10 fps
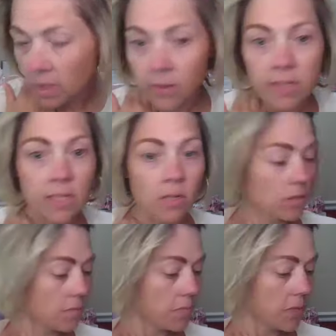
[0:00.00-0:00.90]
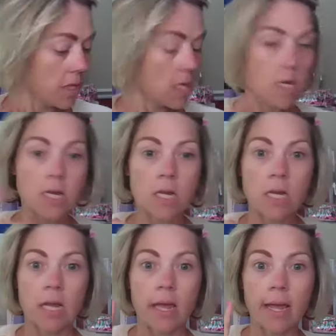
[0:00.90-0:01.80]
Oh, that's awesome.
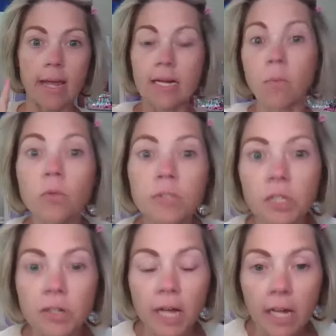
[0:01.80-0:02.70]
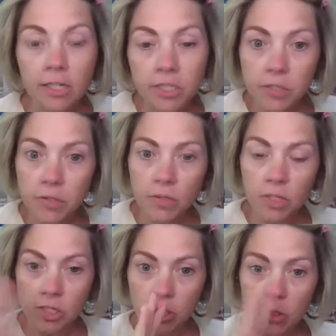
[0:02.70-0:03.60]
And I'm wanting to learn how to do
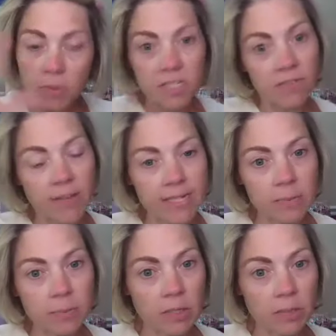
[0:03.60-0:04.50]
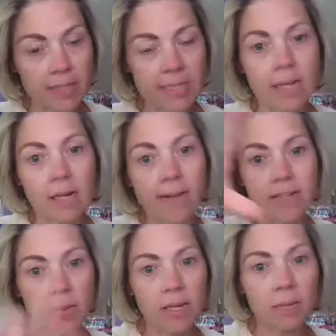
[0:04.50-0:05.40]
Zoom to Facebook because I'd
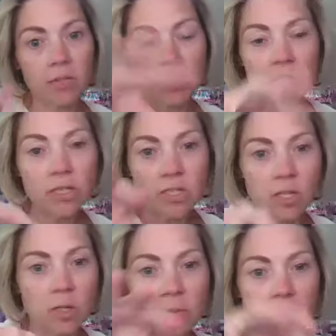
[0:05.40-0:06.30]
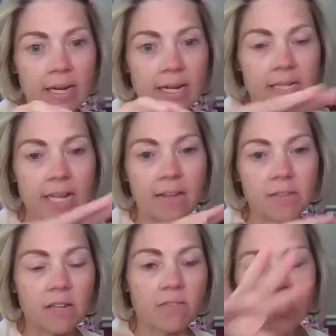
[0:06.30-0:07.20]
love to be able to do the Zoom meetings and have
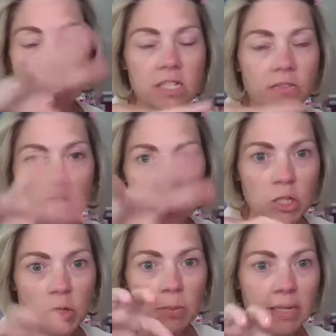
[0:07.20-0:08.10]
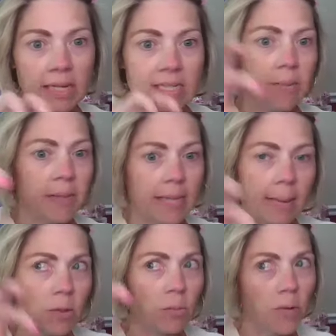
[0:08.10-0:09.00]
the convenience of the Zoom meetings and being
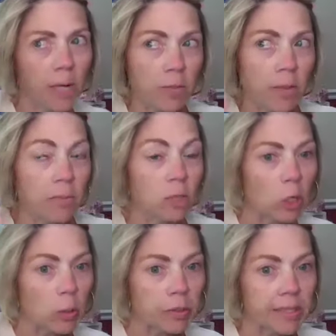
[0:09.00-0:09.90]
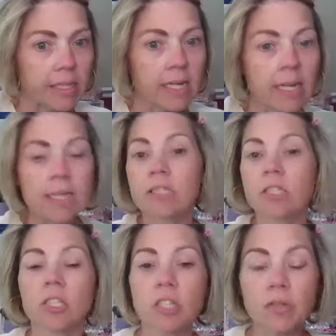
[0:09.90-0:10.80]
able to bring other people on and
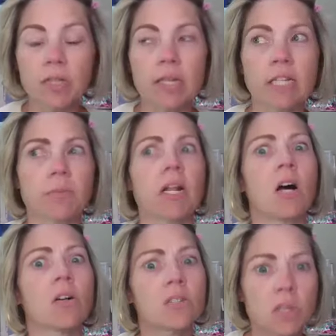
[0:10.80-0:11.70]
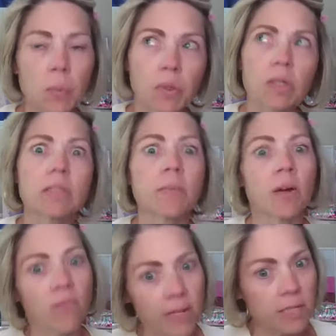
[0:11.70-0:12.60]
do things. But I also want it to
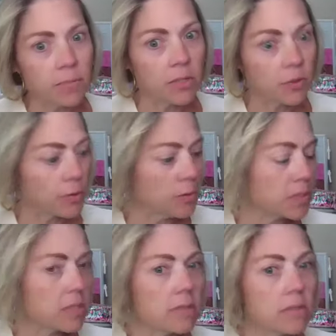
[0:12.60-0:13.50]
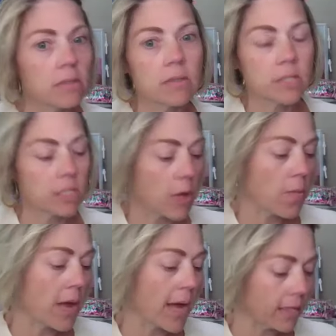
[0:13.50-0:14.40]
be on Facebook groups.
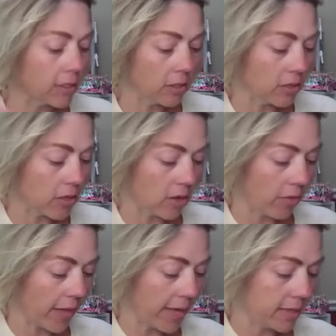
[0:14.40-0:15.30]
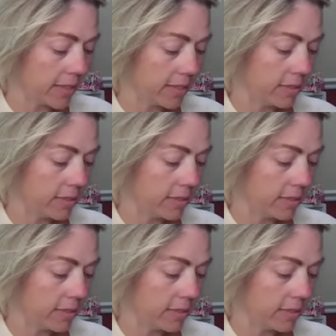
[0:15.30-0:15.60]
So I had to learn all that.